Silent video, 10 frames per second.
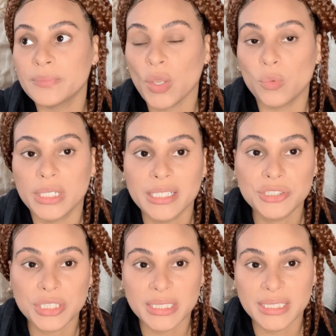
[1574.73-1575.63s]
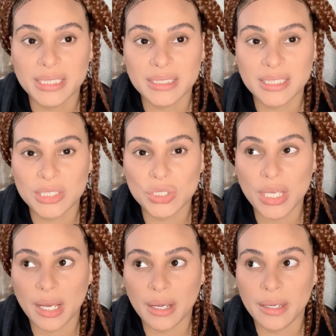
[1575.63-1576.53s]
when I tried to get the
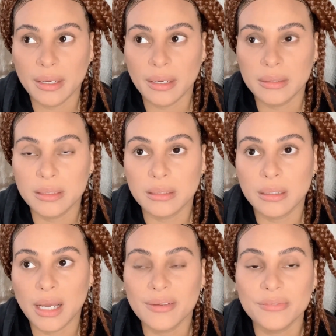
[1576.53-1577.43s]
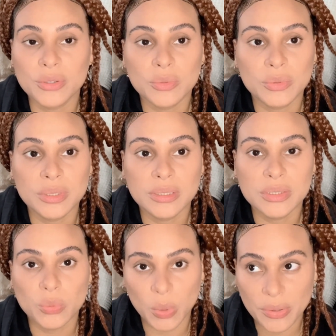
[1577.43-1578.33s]
iPhone
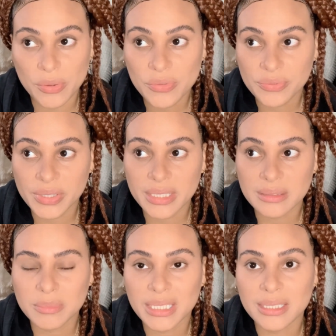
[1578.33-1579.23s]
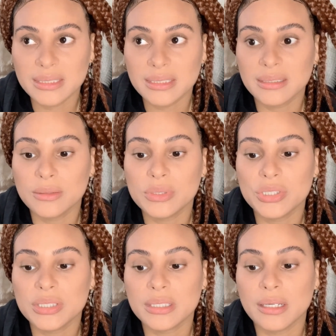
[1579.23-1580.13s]
12 X Max, and I was
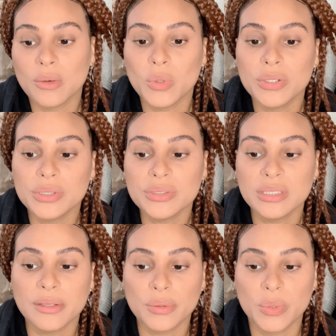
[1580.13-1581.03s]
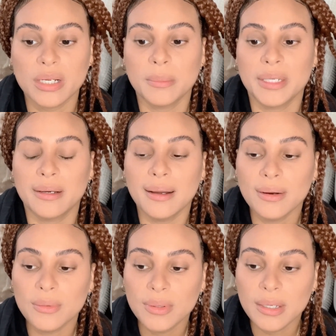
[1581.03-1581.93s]
just like, well, there's another one coming
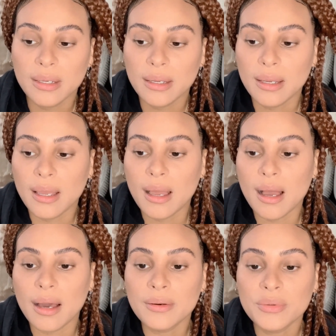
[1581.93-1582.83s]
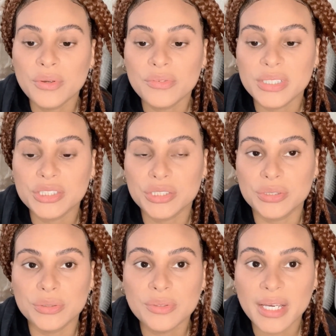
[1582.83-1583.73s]
out, I don't know if I should
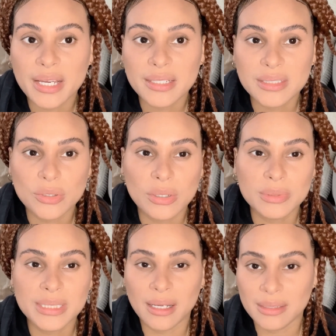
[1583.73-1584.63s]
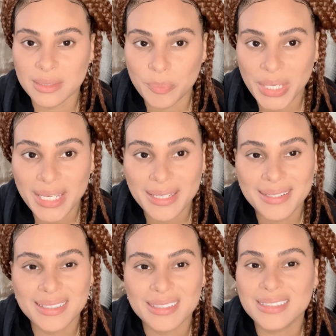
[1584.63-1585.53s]
do that. So I was kind of
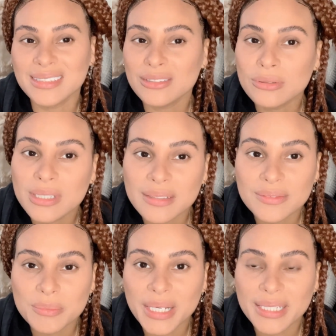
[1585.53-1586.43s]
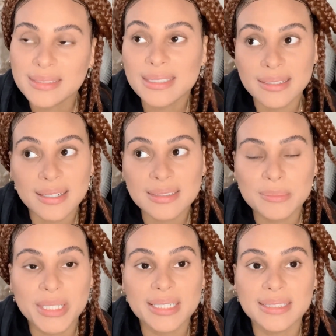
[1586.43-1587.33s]
debating, and I still left my 10X
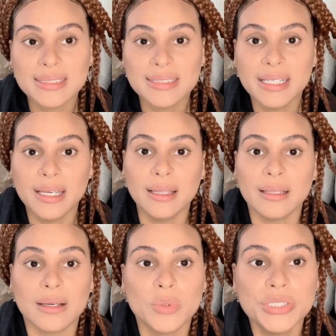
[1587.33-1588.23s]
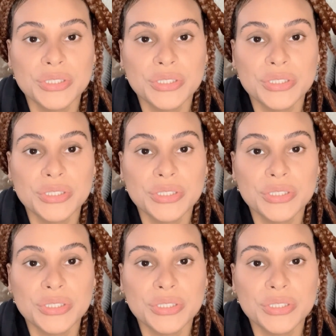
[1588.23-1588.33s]
Max. Like, once